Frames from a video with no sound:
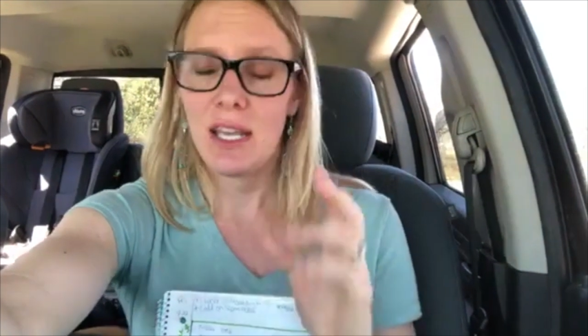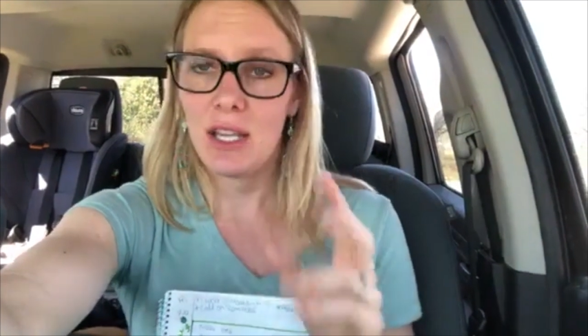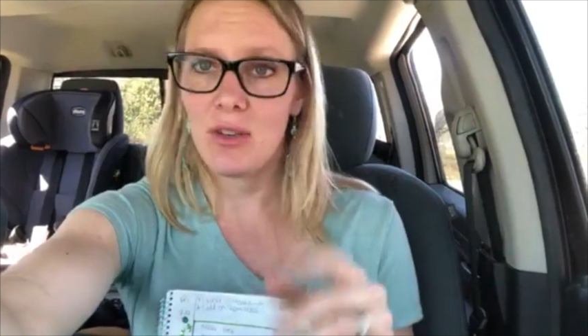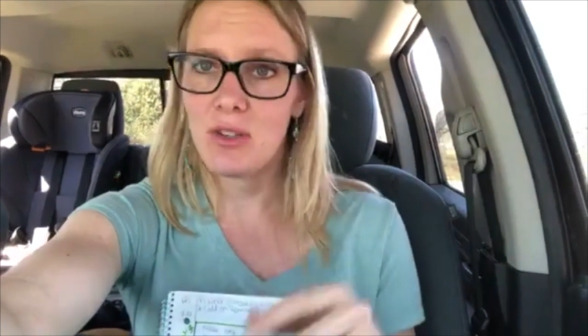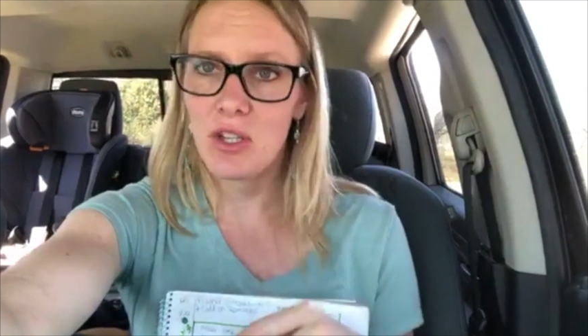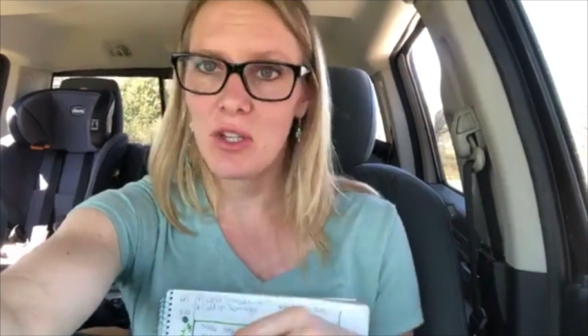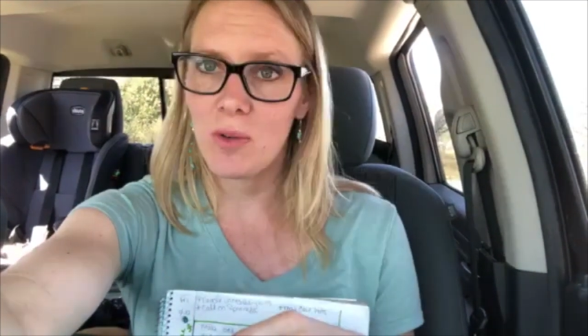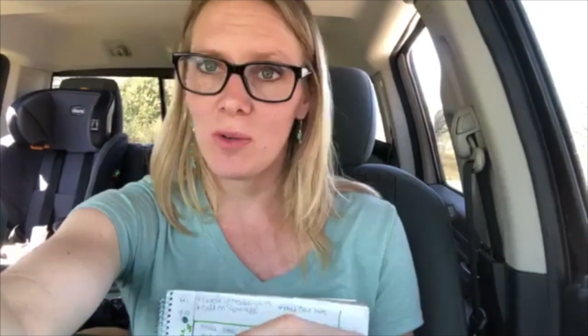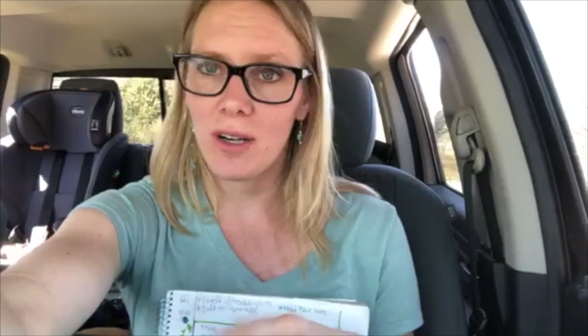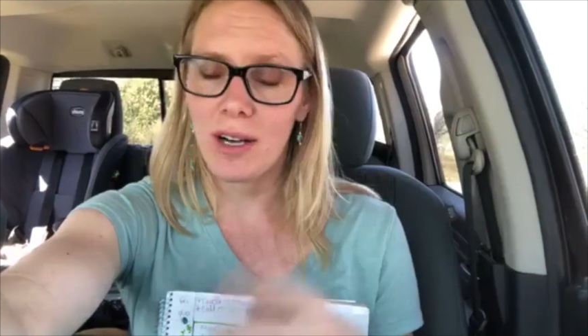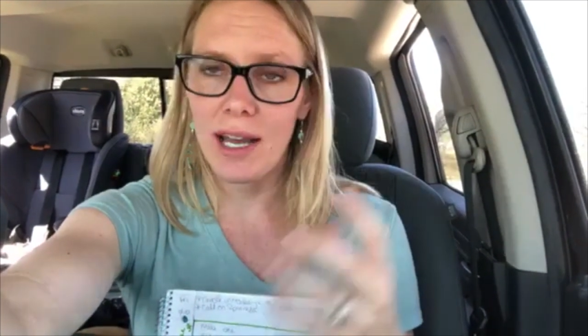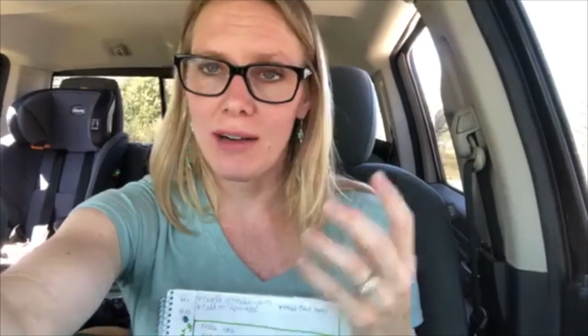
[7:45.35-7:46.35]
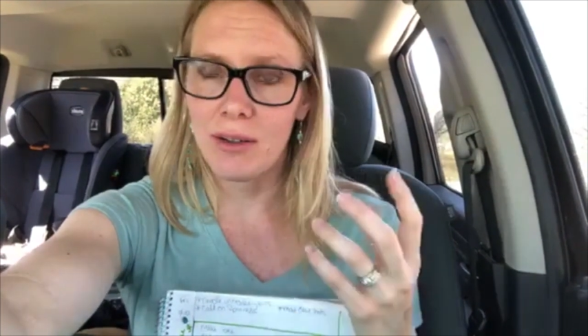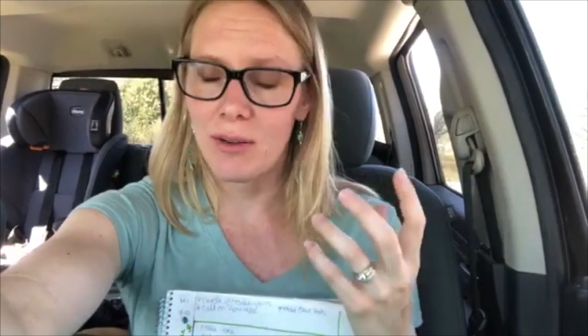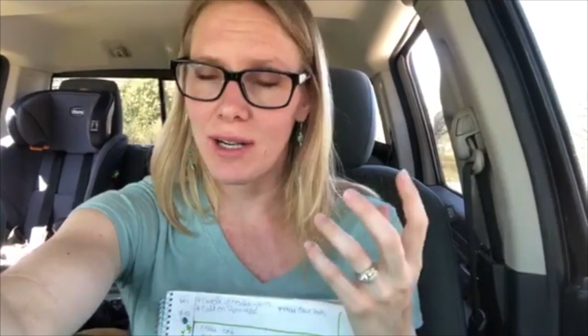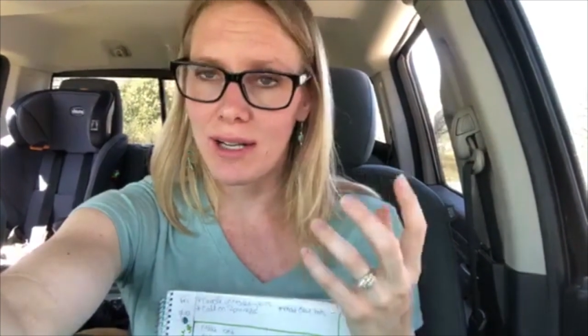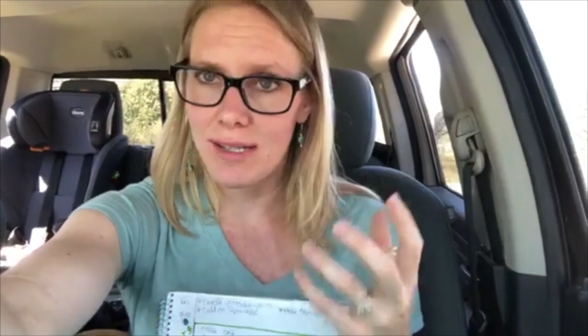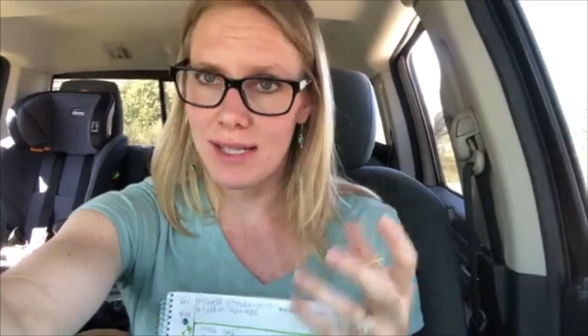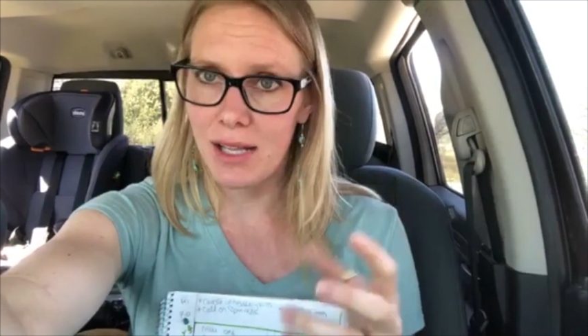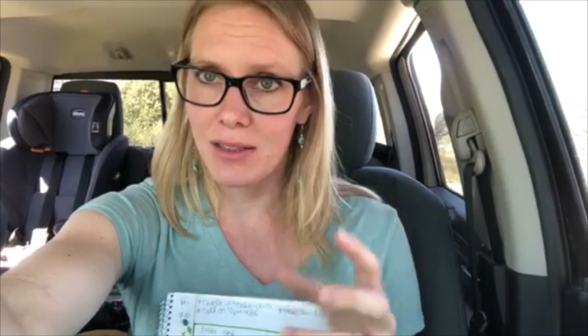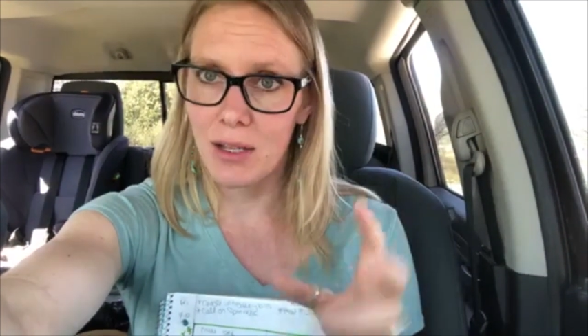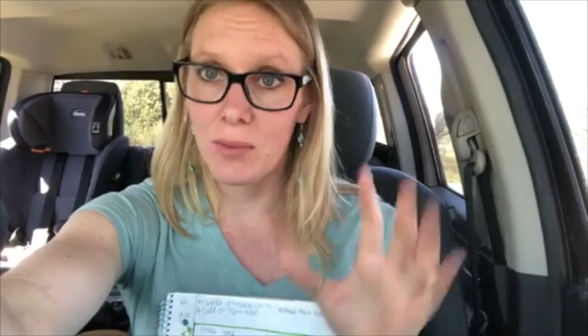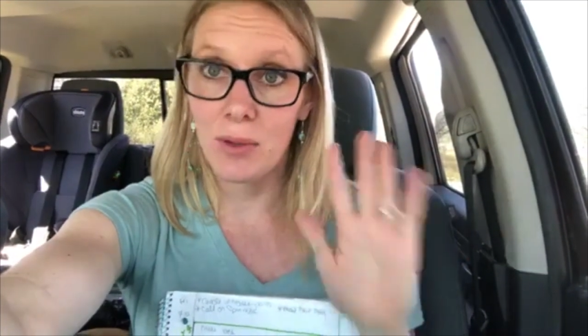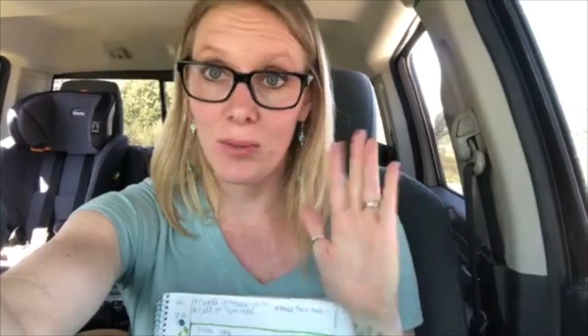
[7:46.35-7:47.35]
YouTube or I don't know what else is out
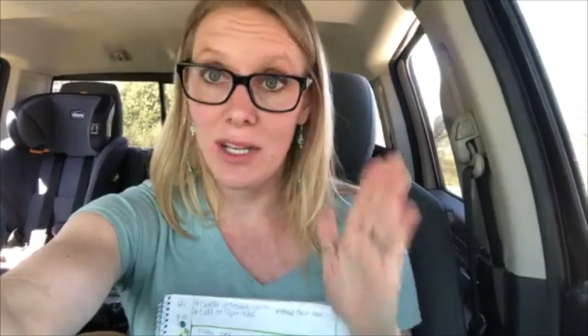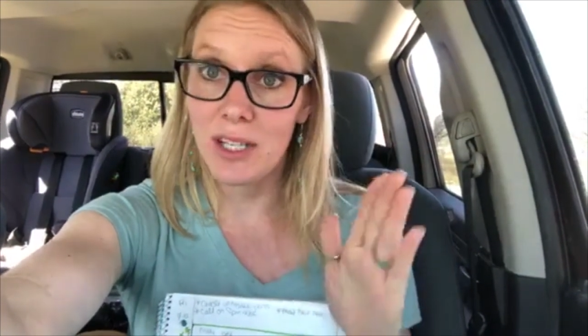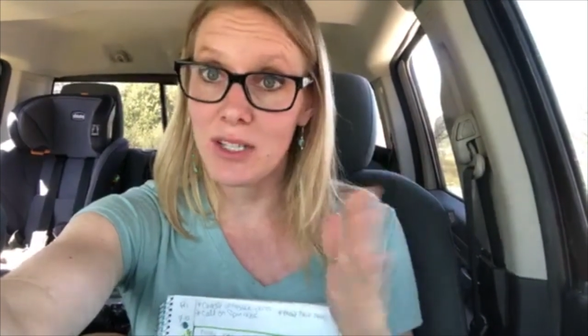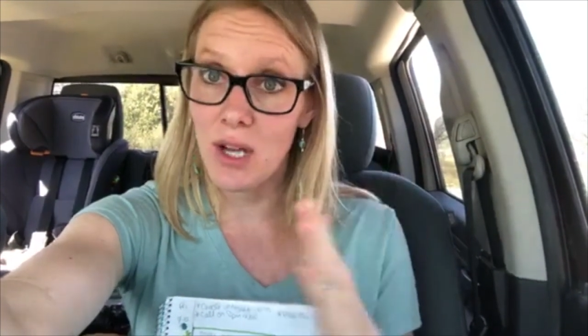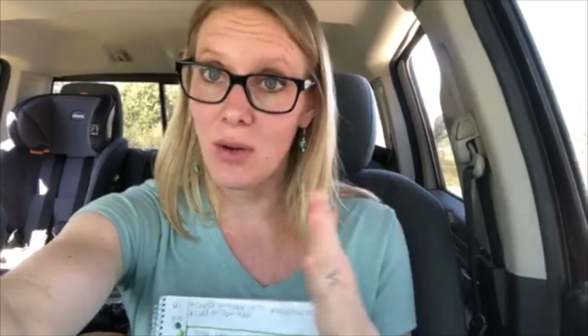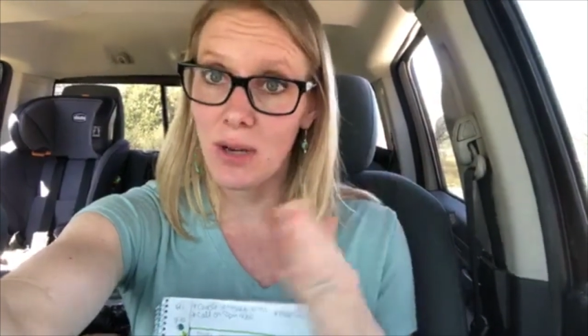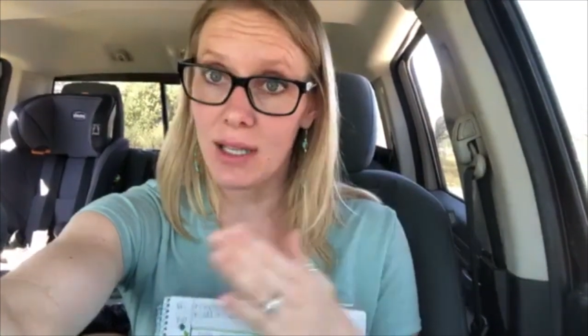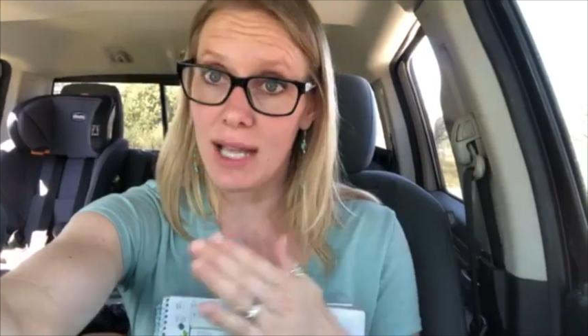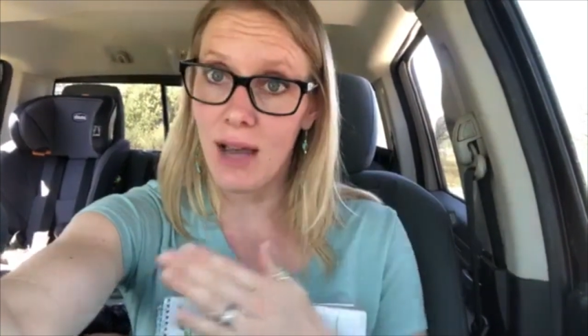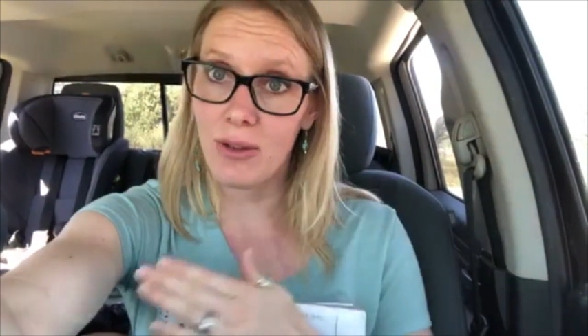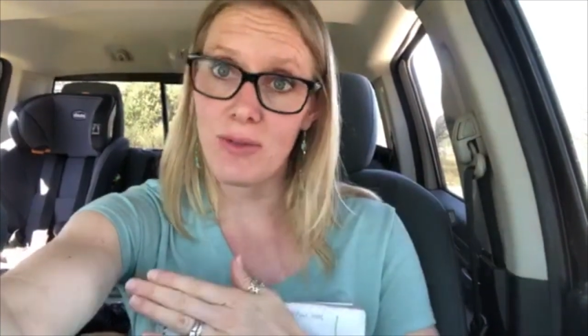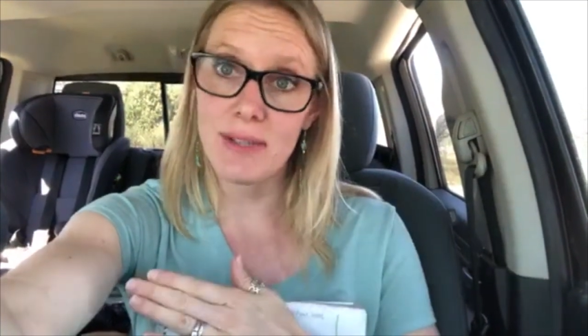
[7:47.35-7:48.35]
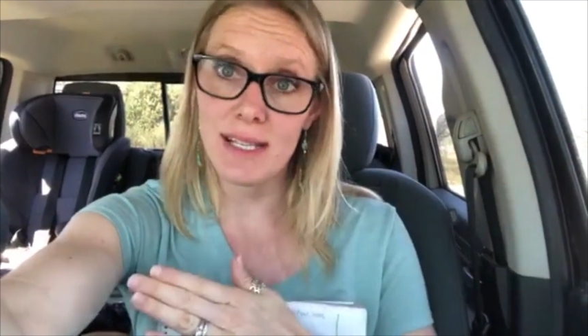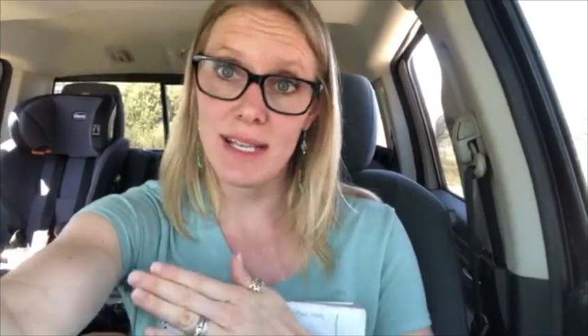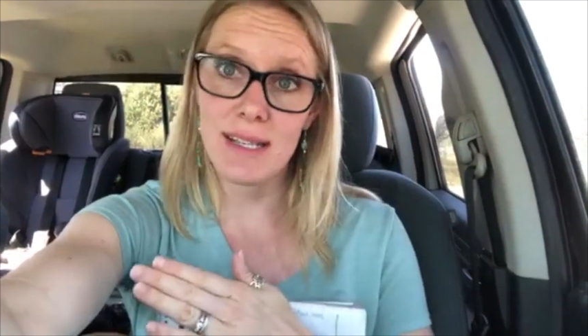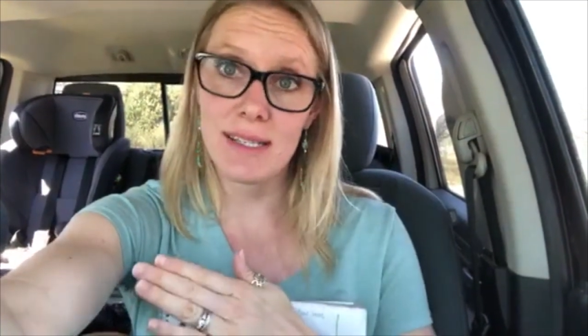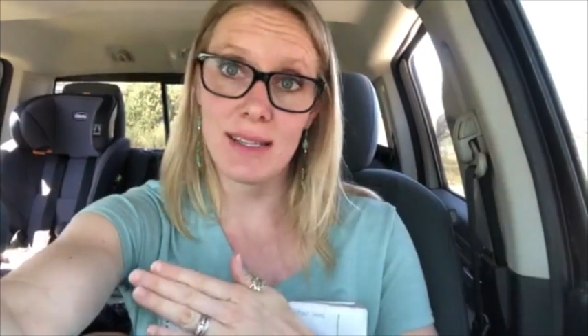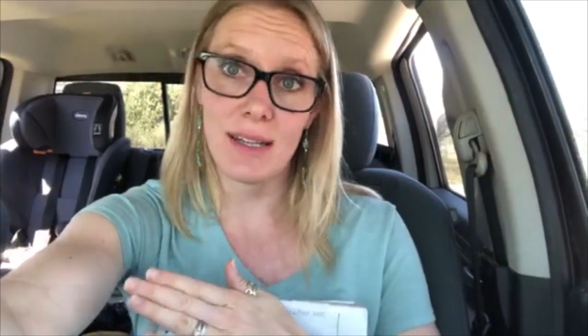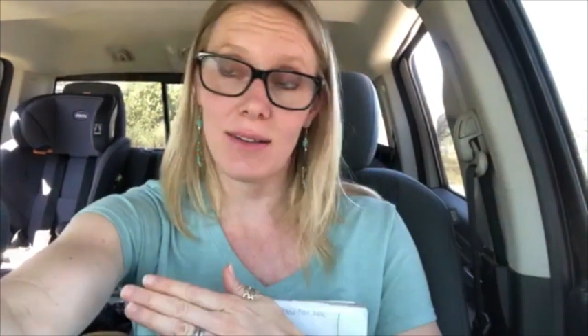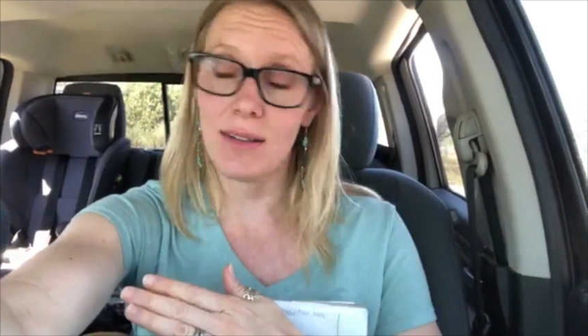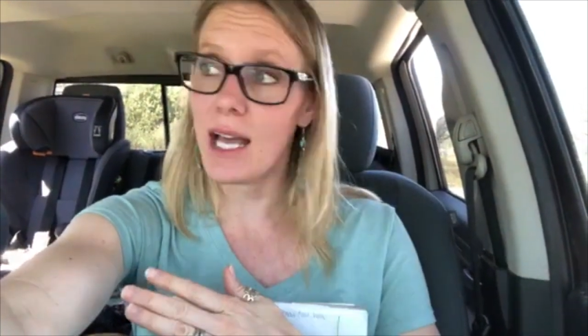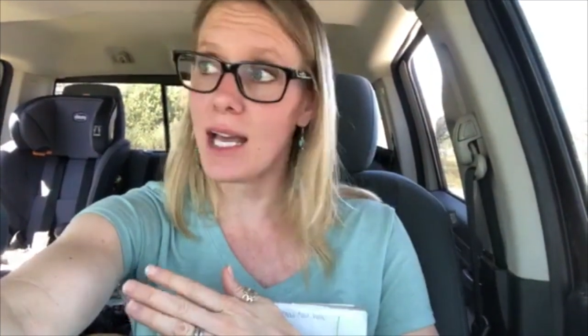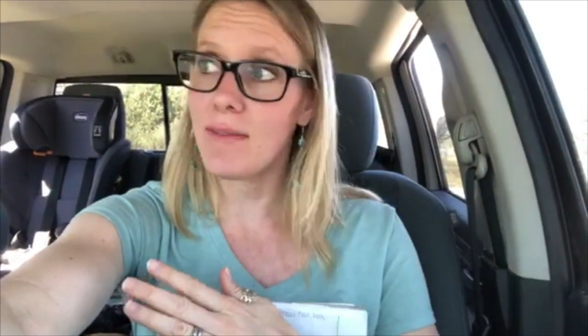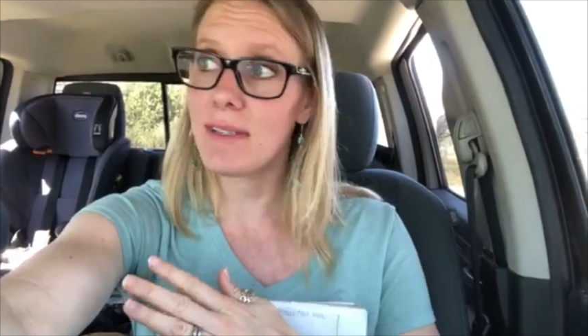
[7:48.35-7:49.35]
there, but we don't allow those things in their
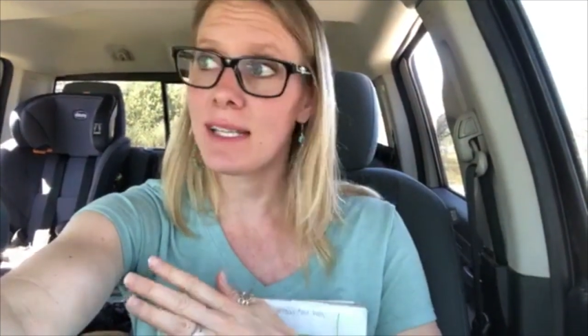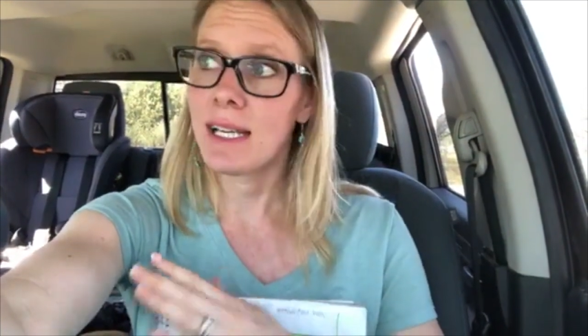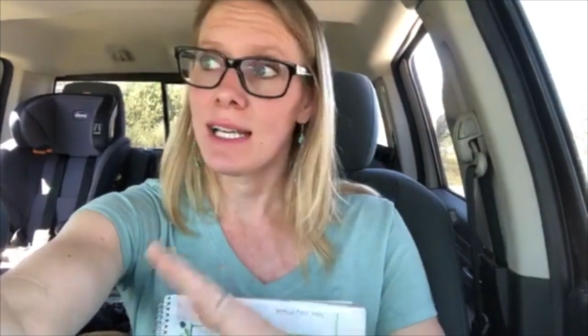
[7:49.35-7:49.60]
lives.